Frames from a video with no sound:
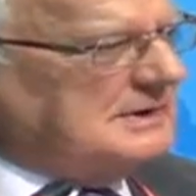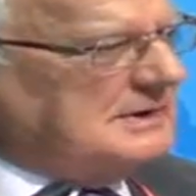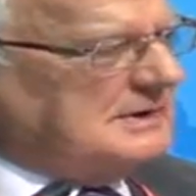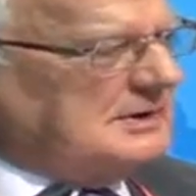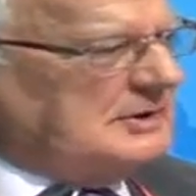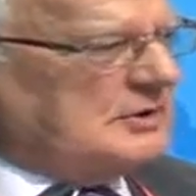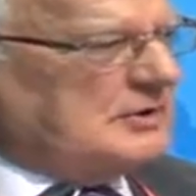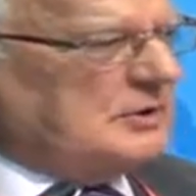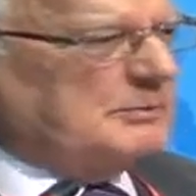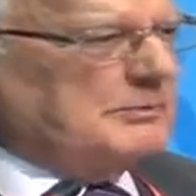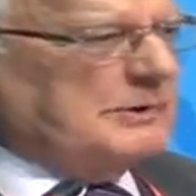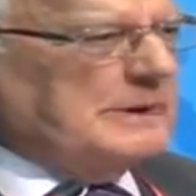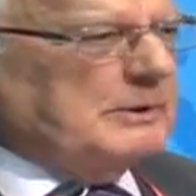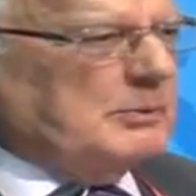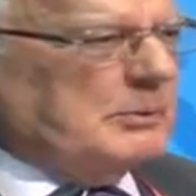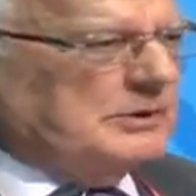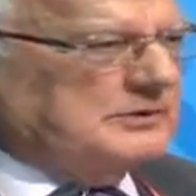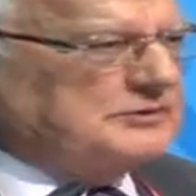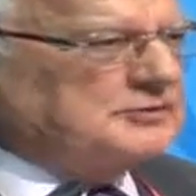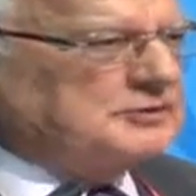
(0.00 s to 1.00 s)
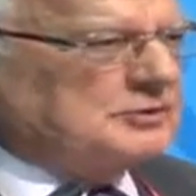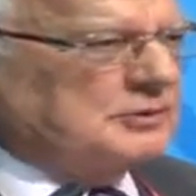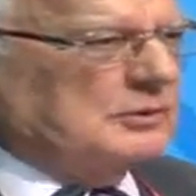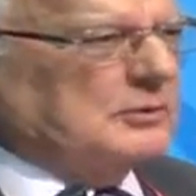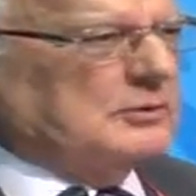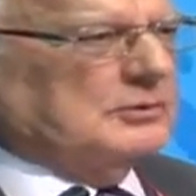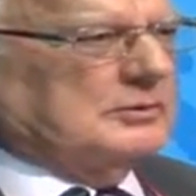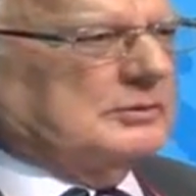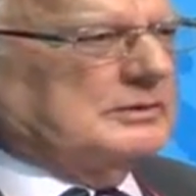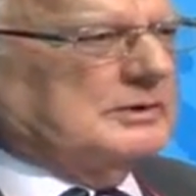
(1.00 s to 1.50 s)
that can be
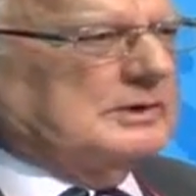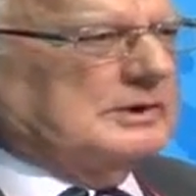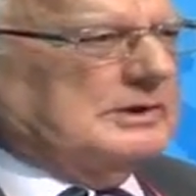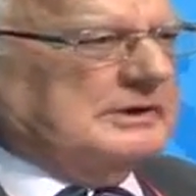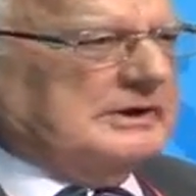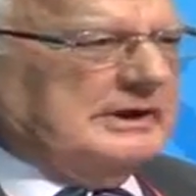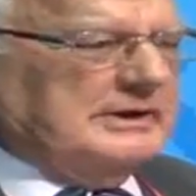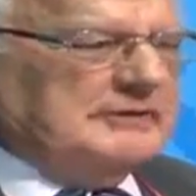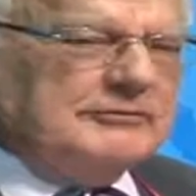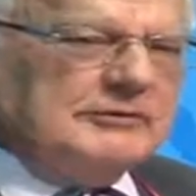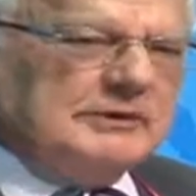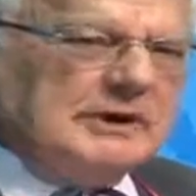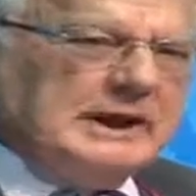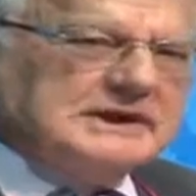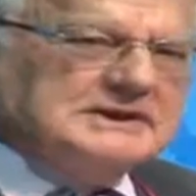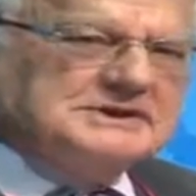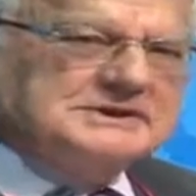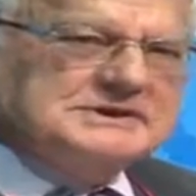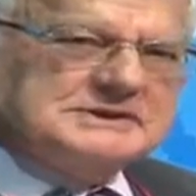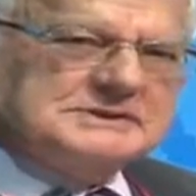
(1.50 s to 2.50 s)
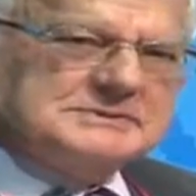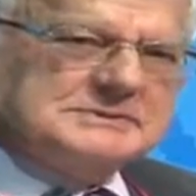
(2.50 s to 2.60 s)
withdrawn if relations